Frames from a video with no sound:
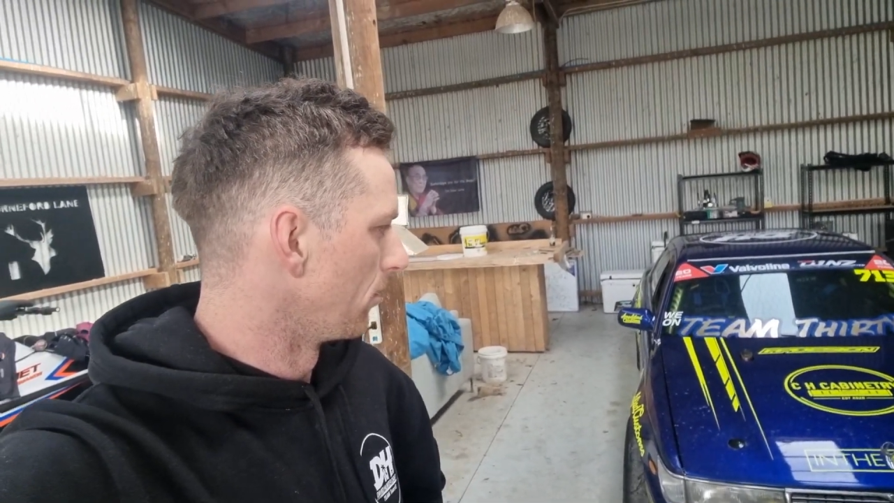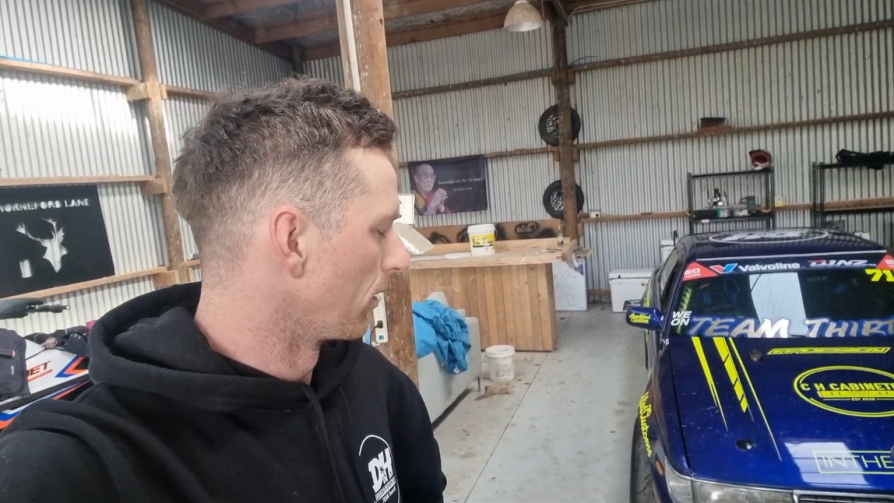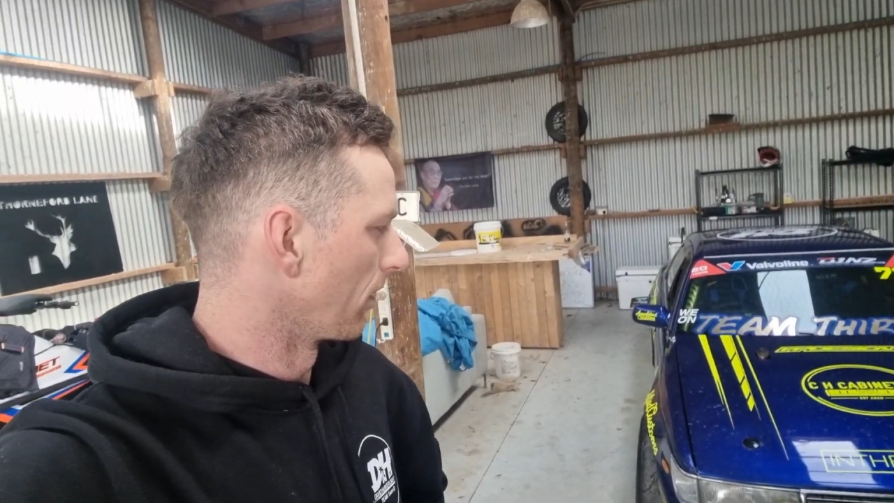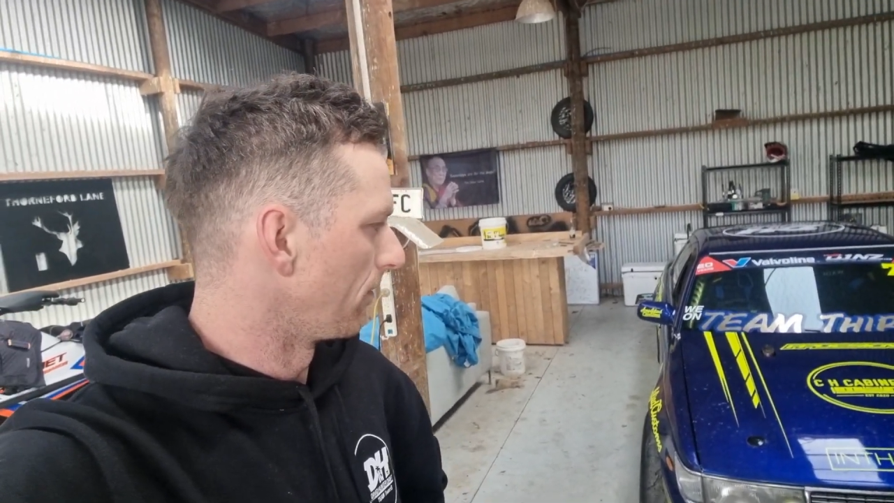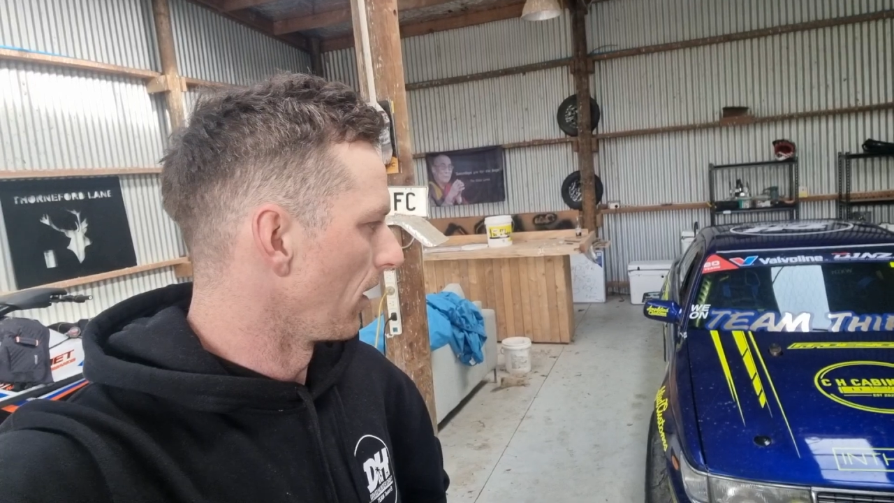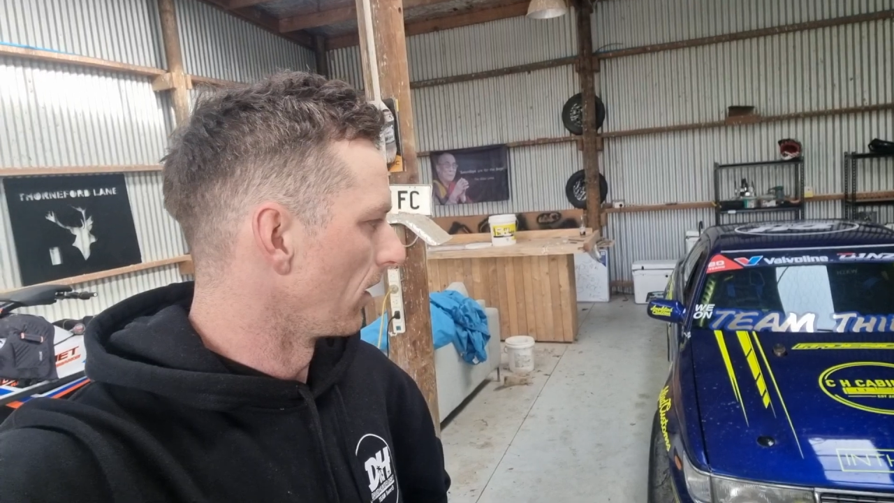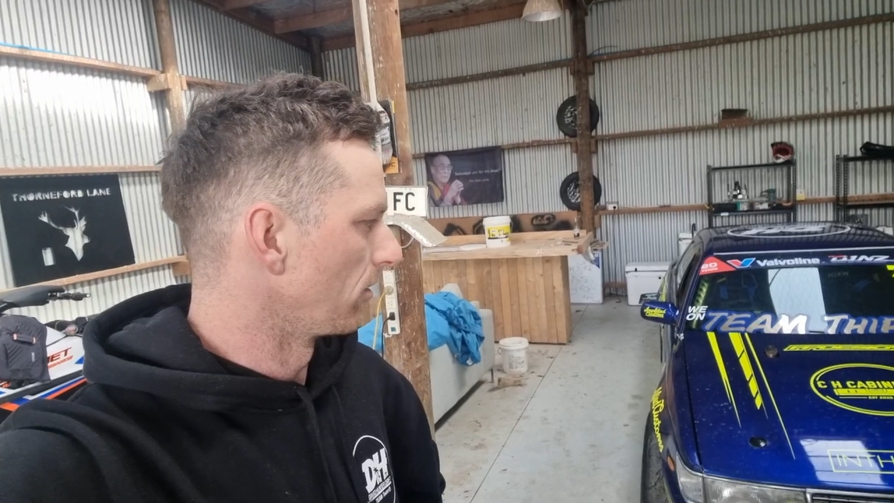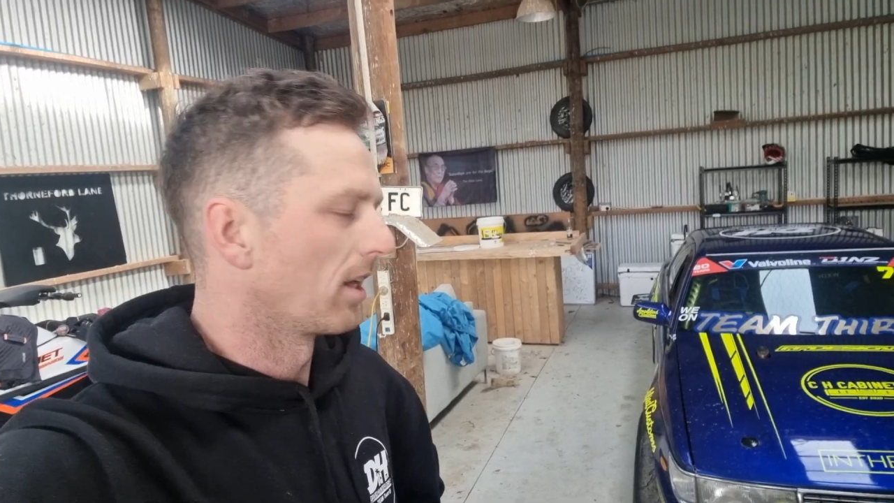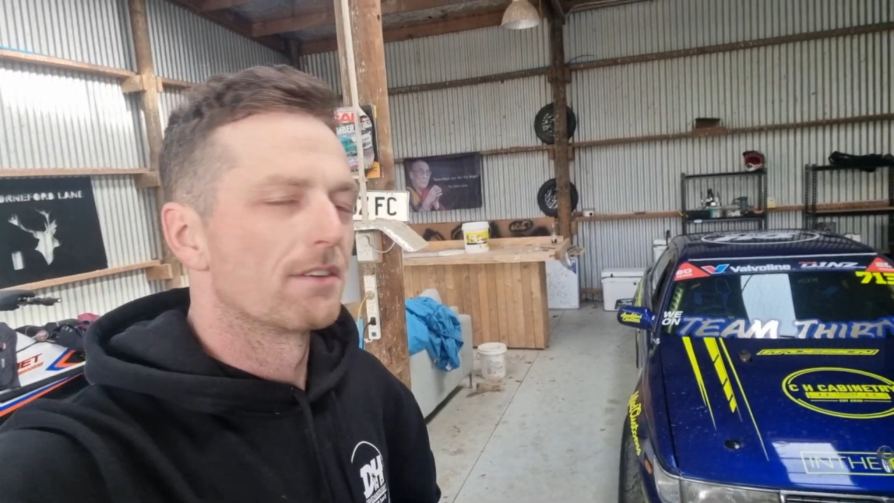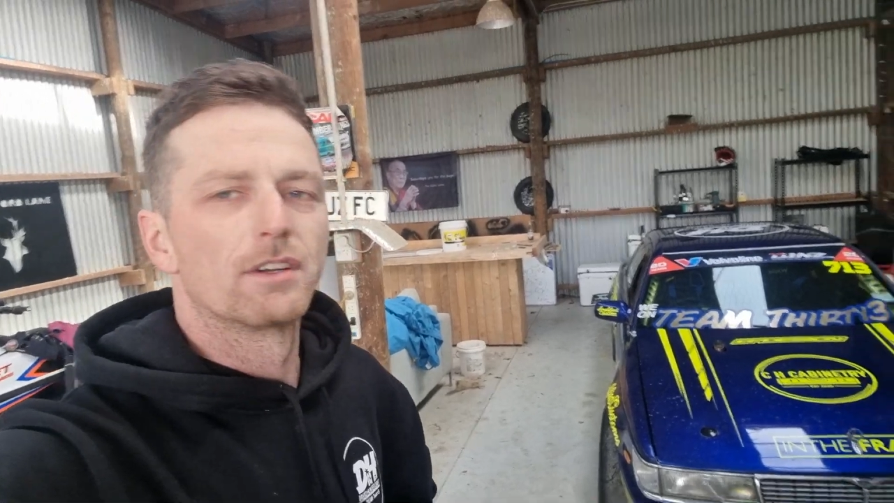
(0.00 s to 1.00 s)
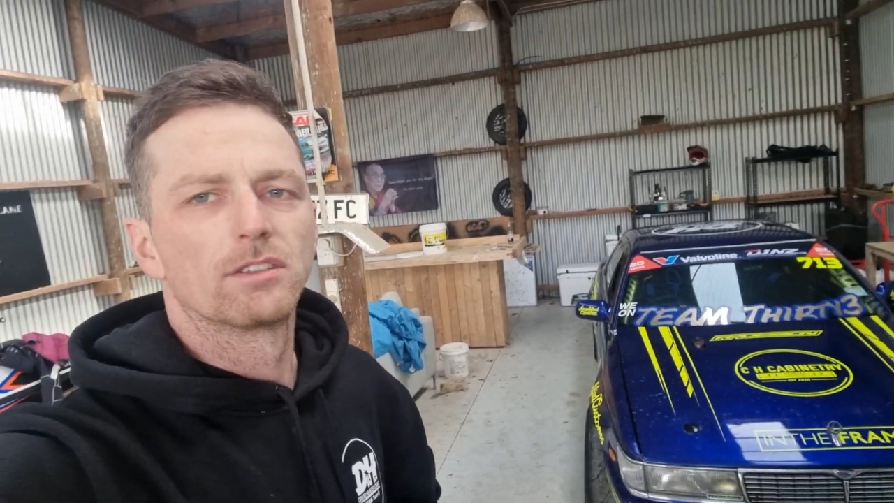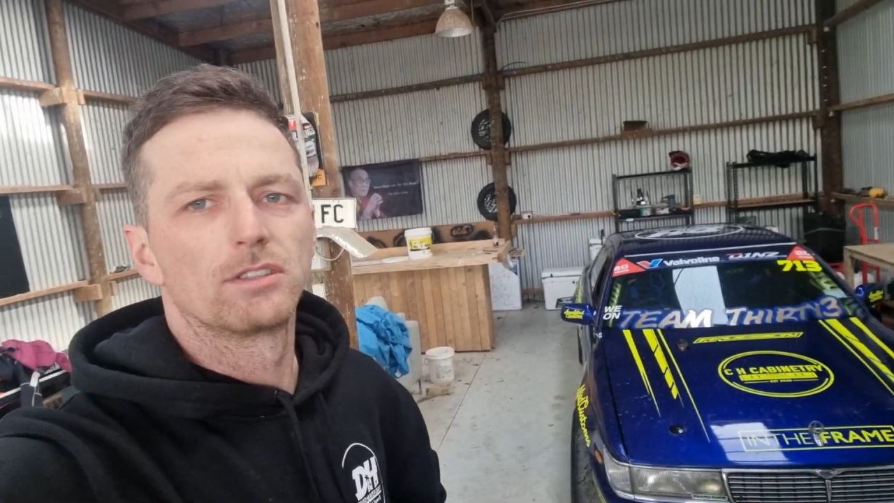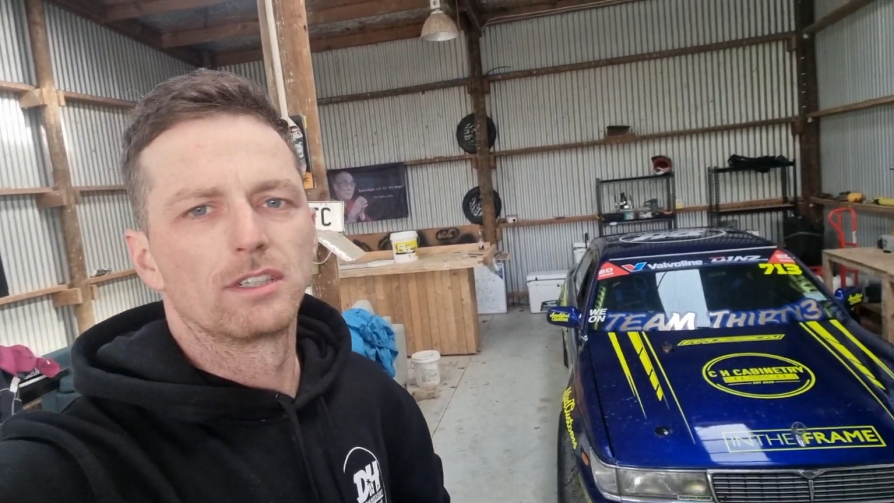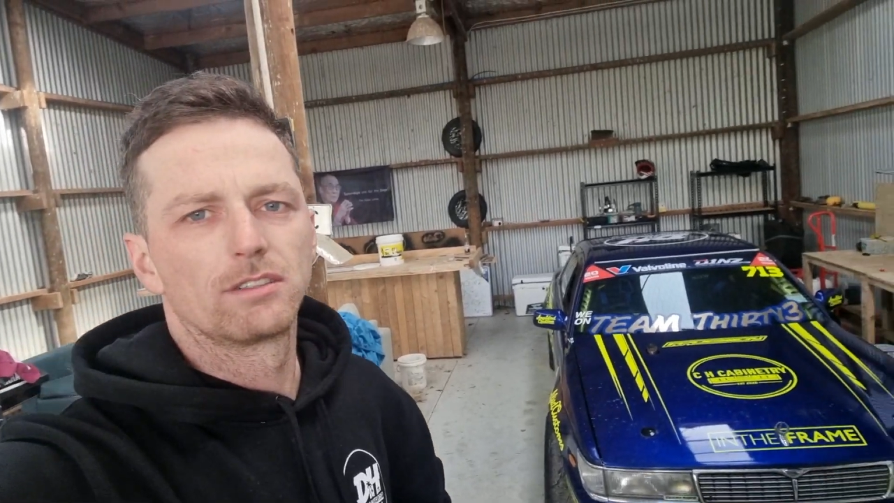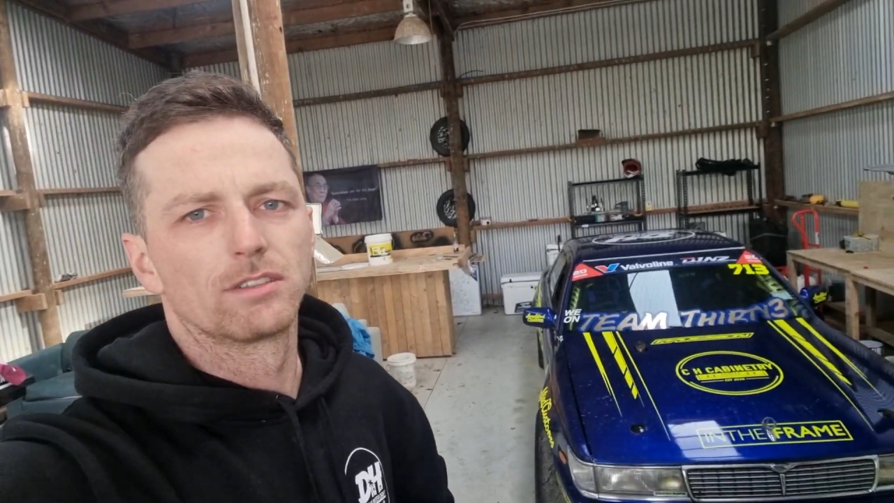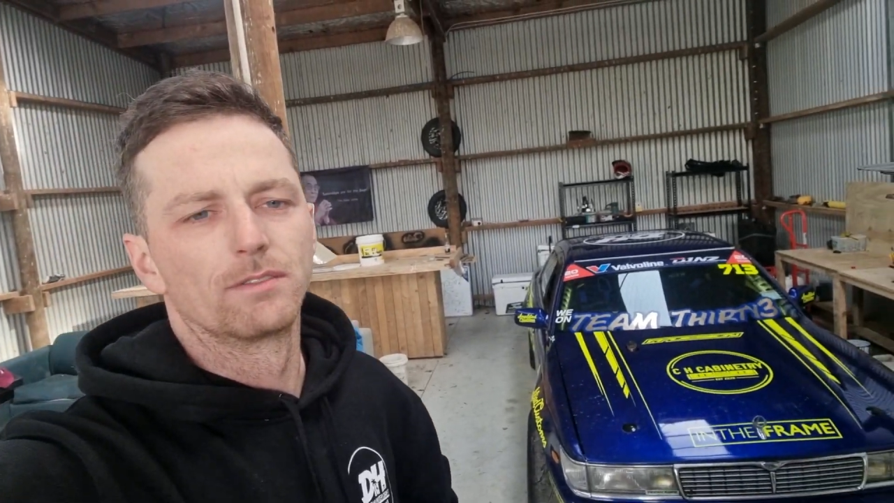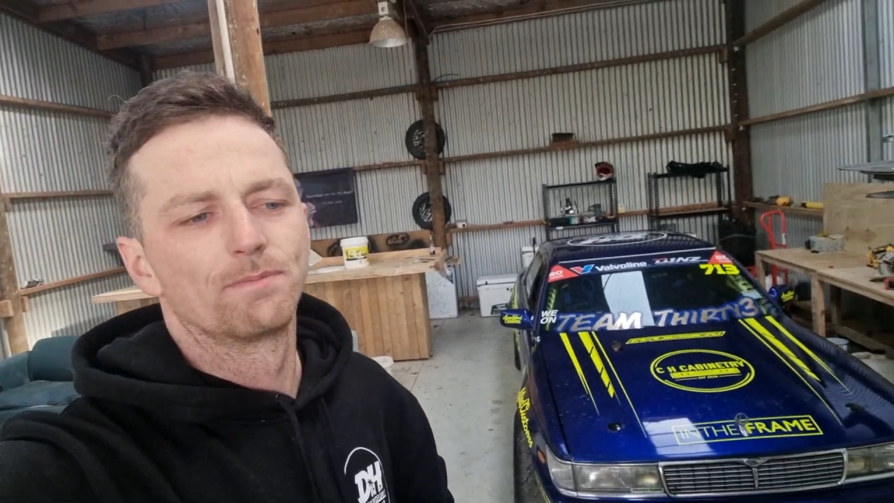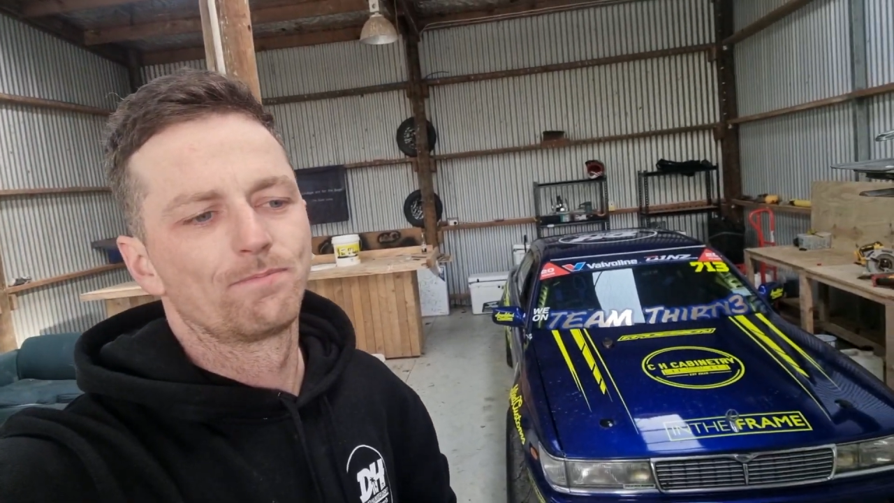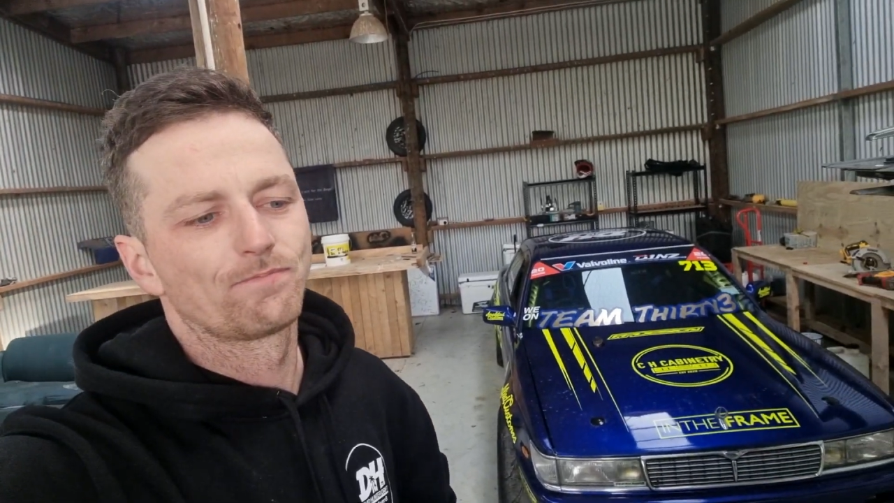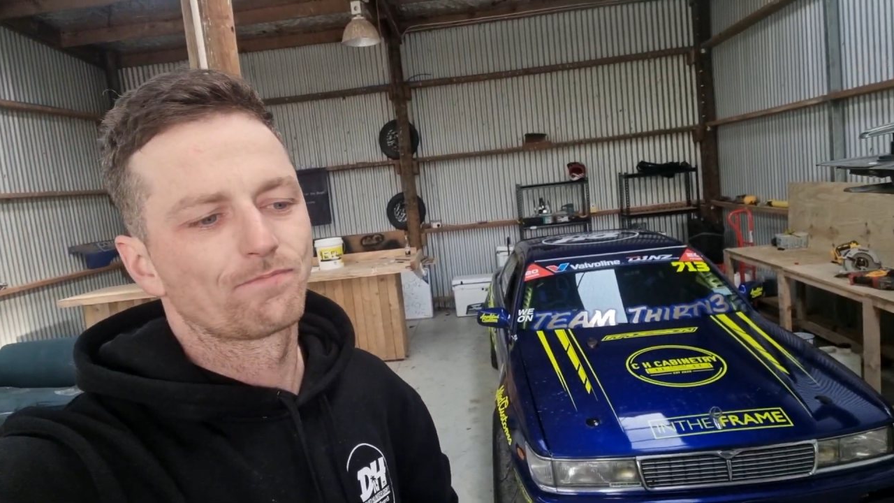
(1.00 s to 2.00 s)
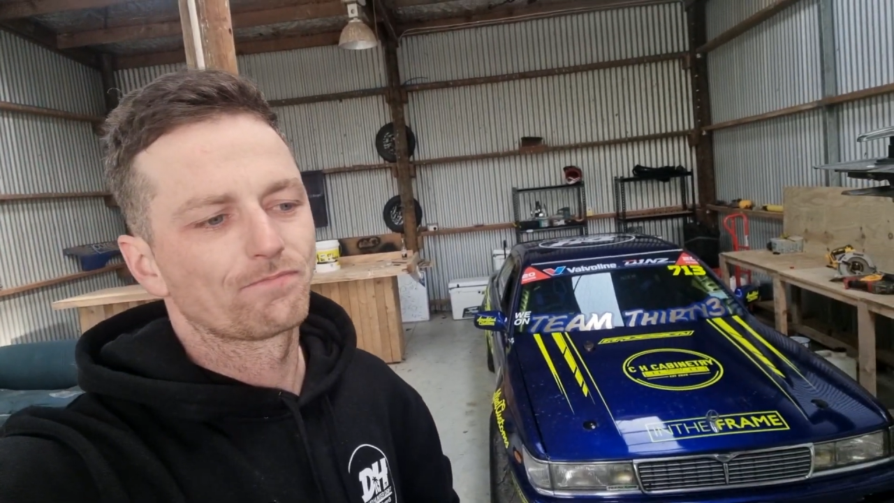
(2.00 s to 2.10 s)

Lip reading: one of the fellas to have an assess, and